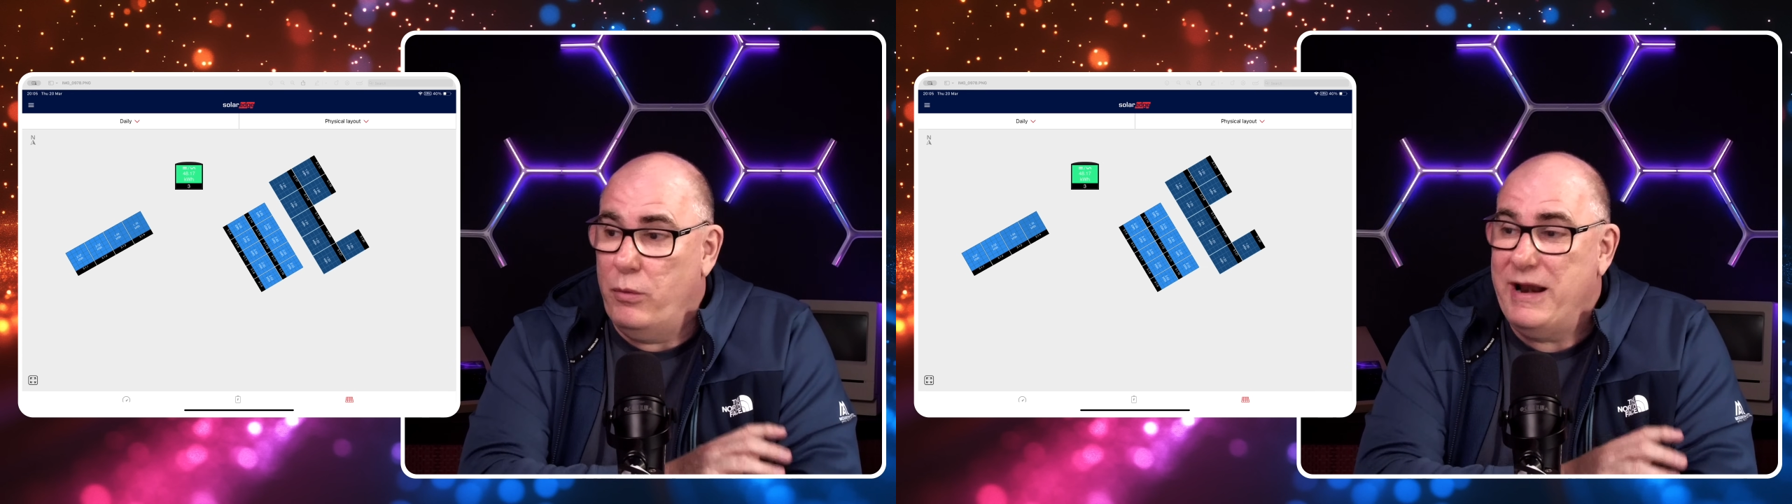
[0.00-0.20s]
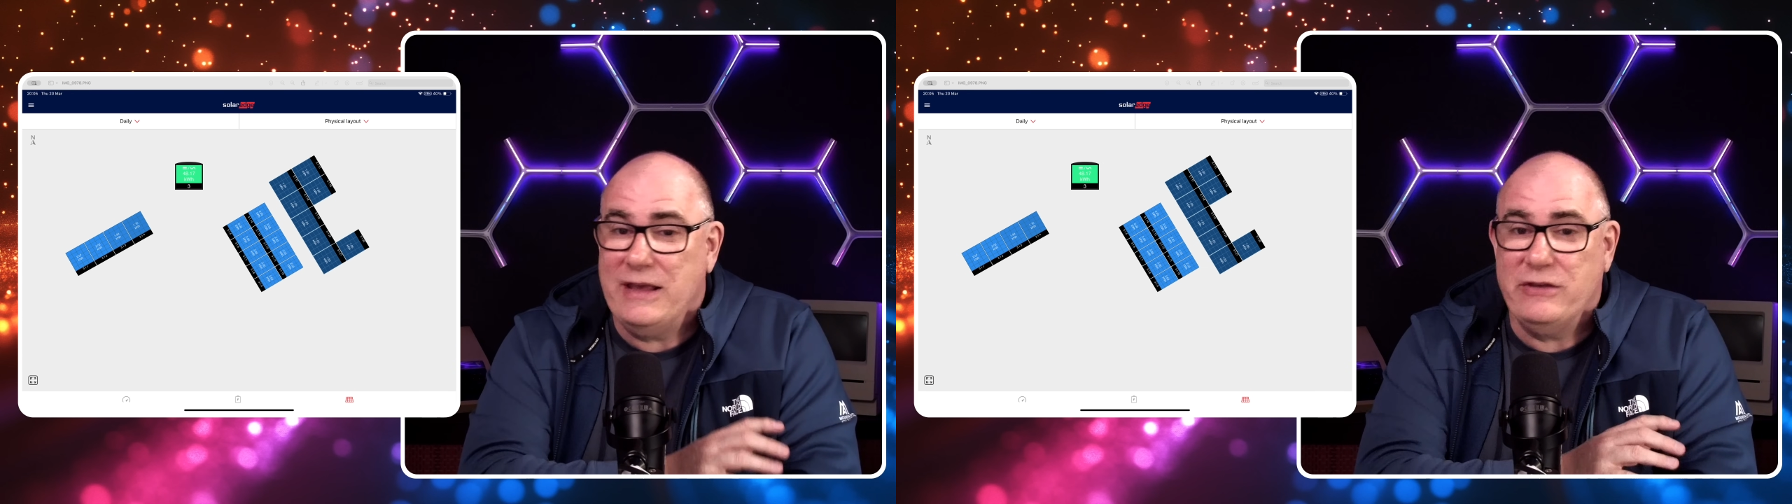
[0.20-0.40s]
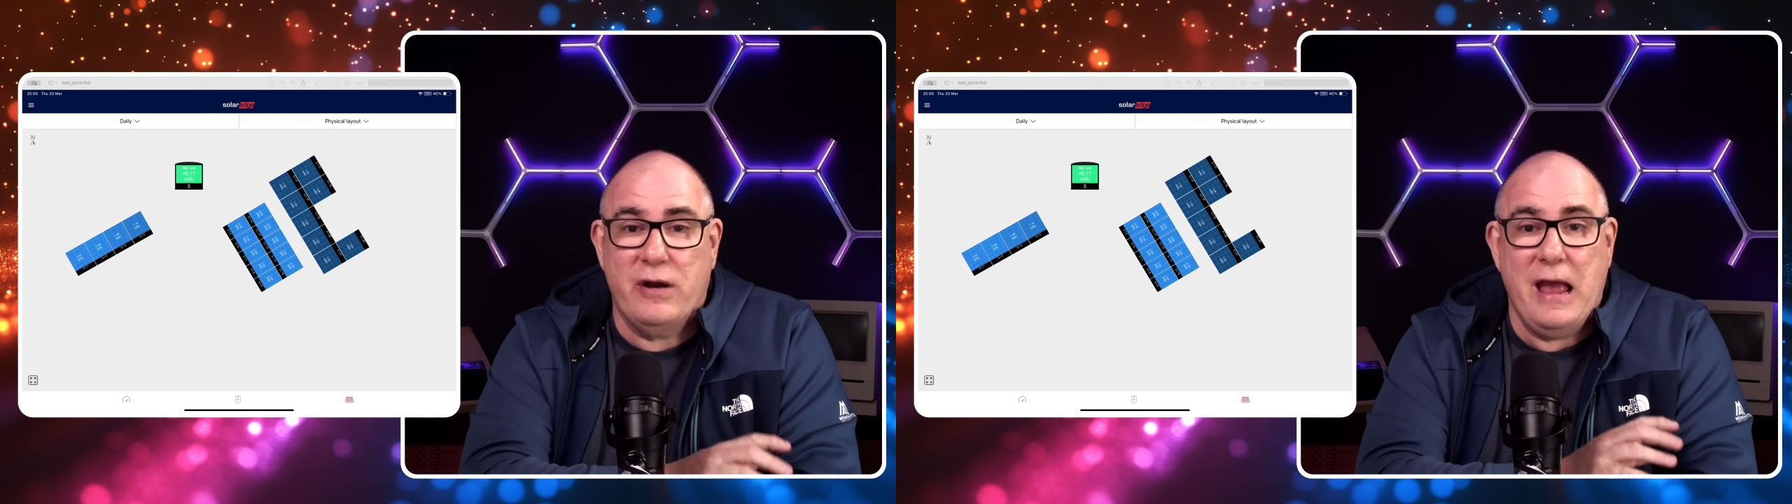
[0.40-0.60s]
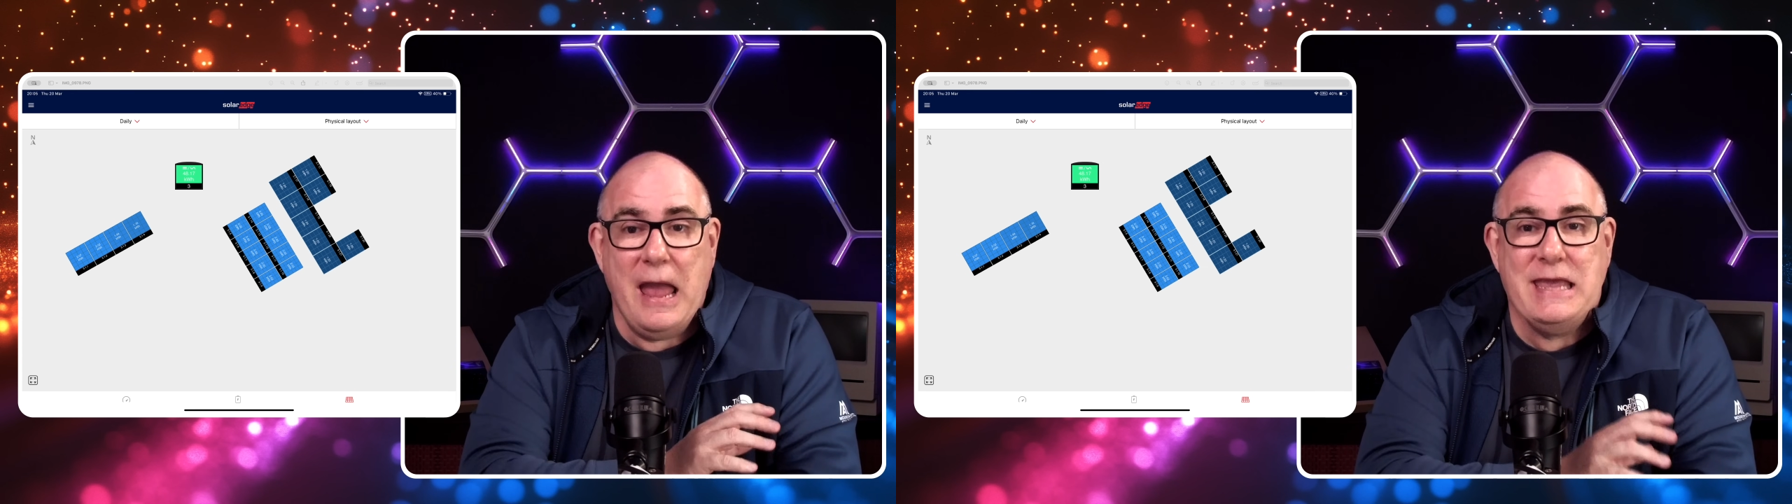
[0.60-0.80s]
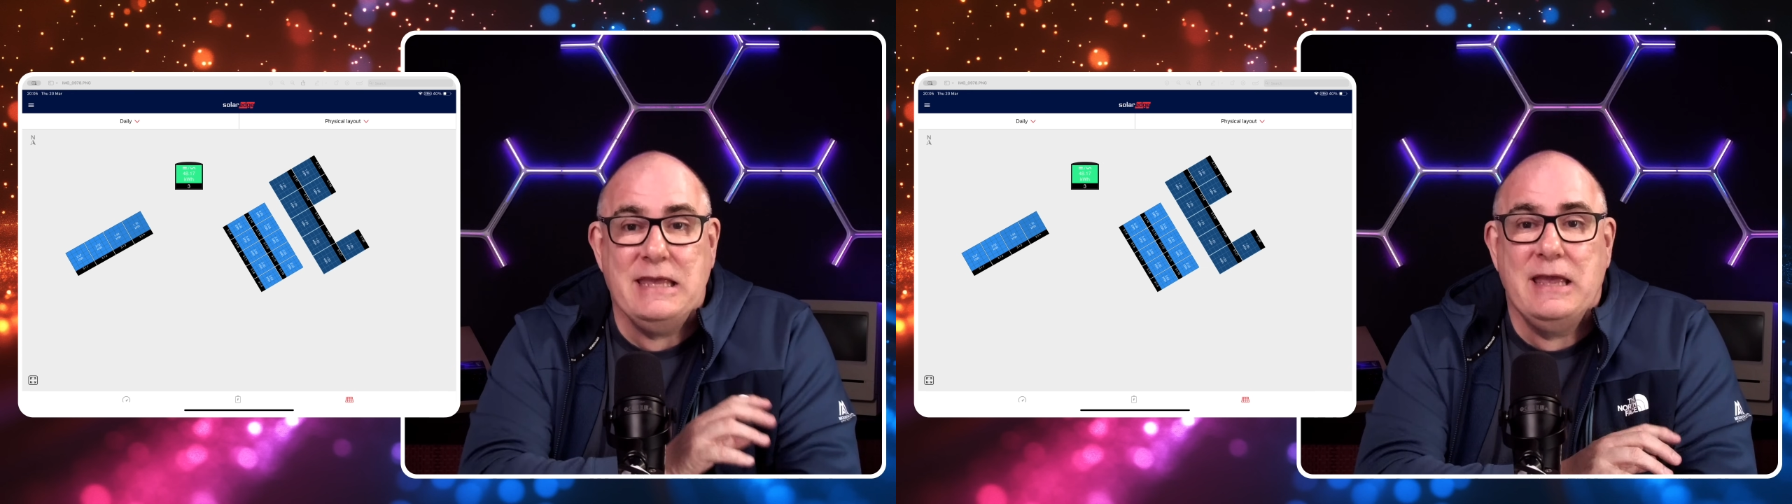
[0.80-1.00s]
or an extra
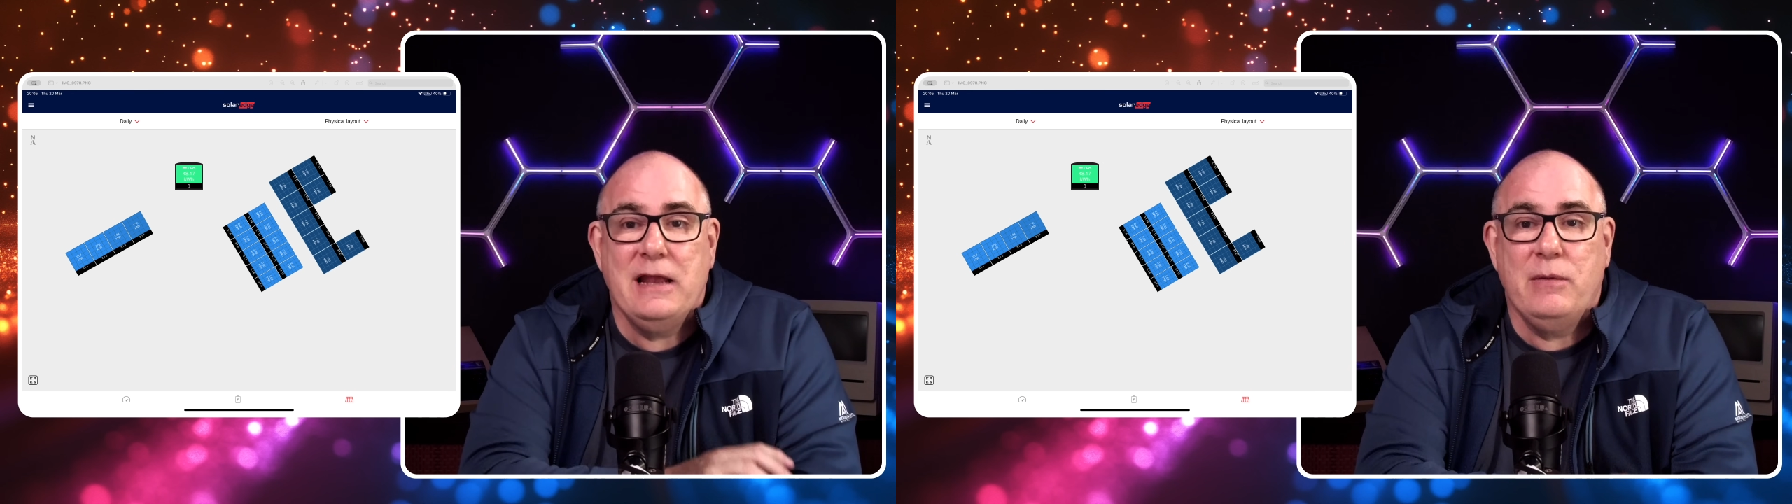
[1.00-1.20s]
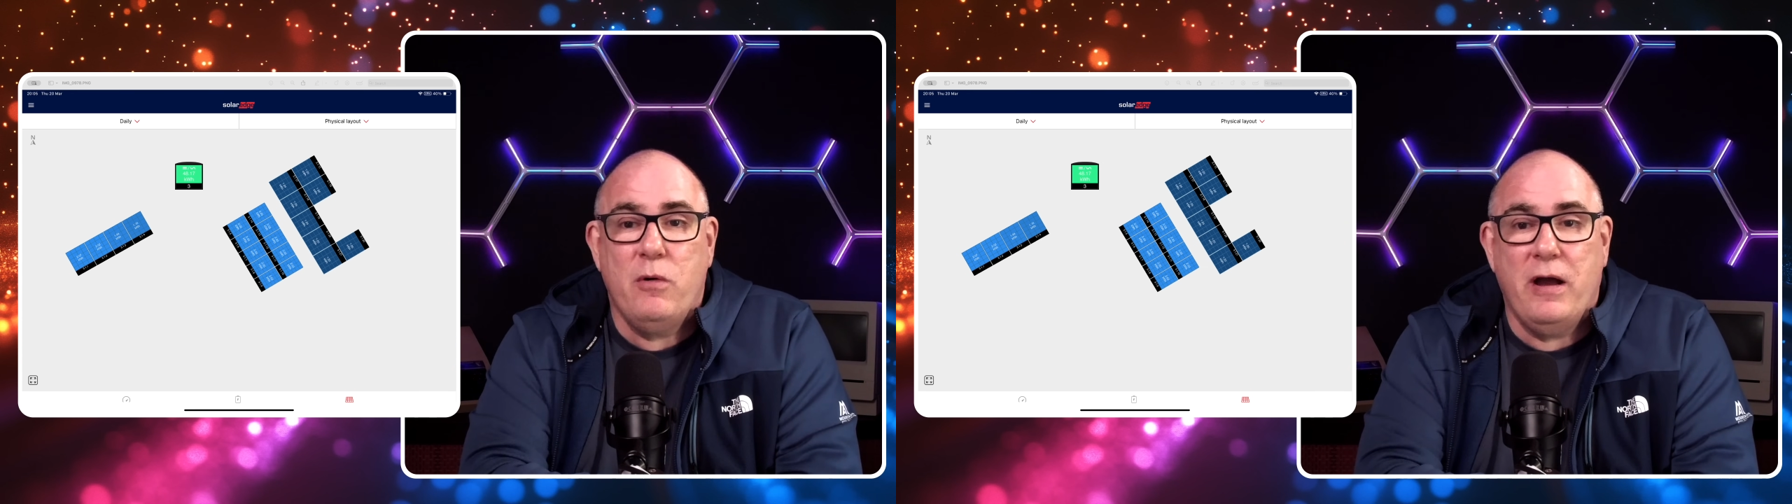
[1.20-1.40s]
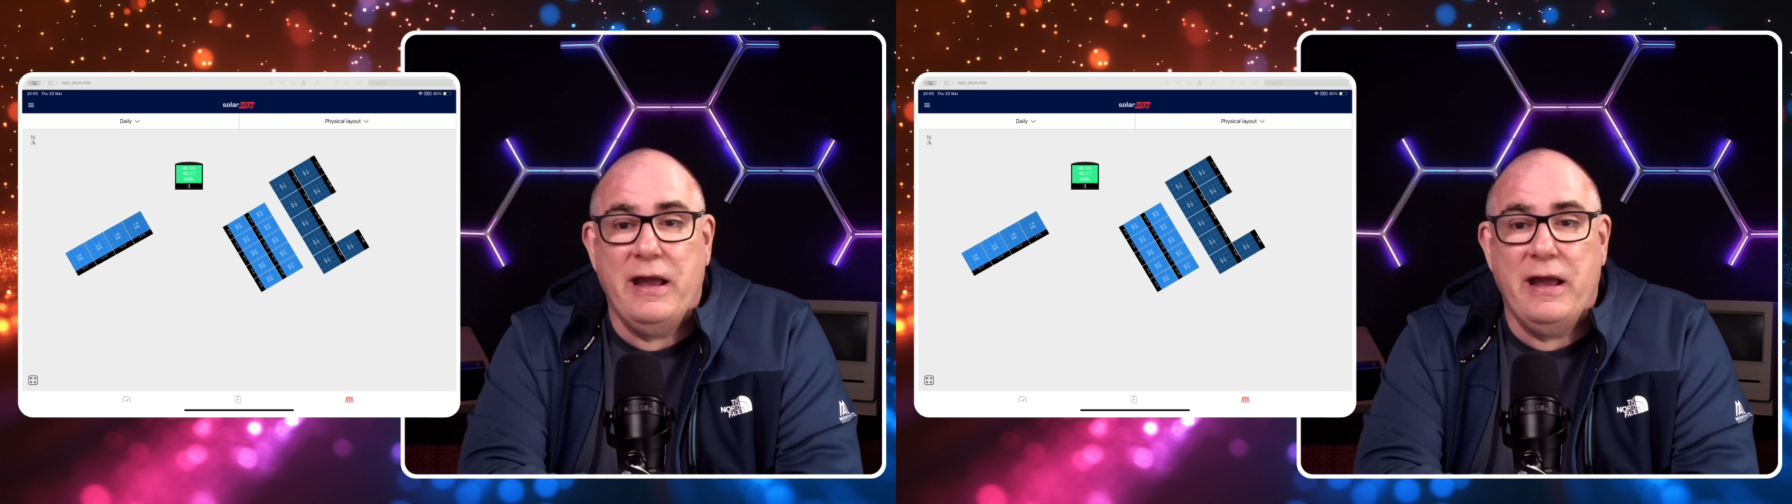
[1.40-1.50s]
8 kilowatt